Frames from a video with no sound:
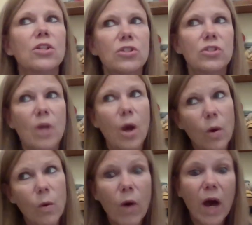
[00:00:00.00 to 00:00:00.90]

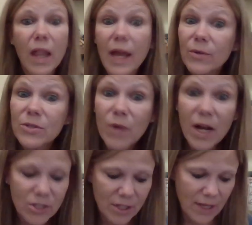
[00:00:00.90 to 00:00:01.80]
So while I was
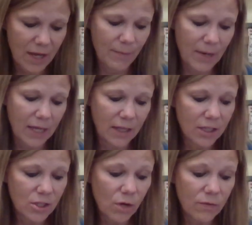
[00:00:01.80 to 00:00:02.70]
watching them, I
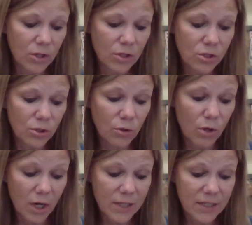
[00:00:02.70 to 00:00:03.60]
clicked over to
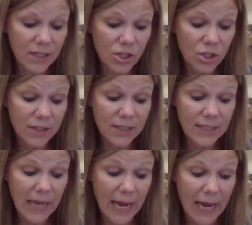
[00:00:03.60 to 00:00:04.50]
Cross Stitch and
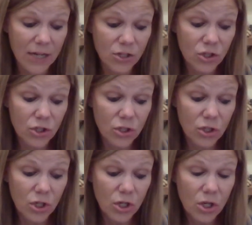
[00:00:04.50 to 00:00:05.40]
Stash
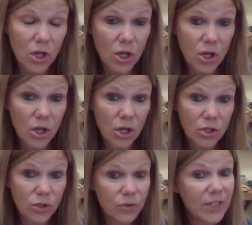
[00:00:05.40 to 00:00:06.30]

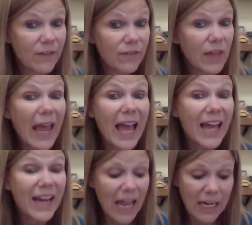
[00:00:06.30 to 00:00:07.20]
to see if they
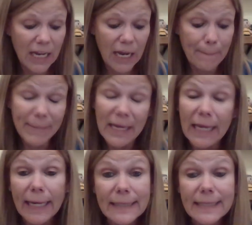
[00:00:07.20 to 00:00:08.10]
had any
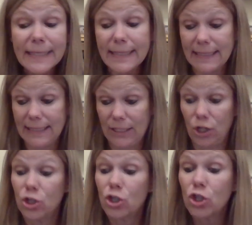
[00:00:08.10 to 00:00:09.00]
peanuts
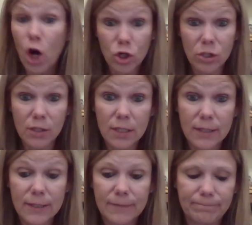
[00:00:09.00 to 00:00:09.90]

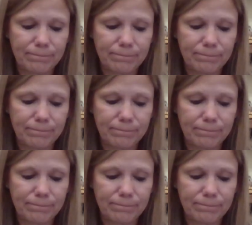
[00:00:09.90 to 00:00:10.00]
charts.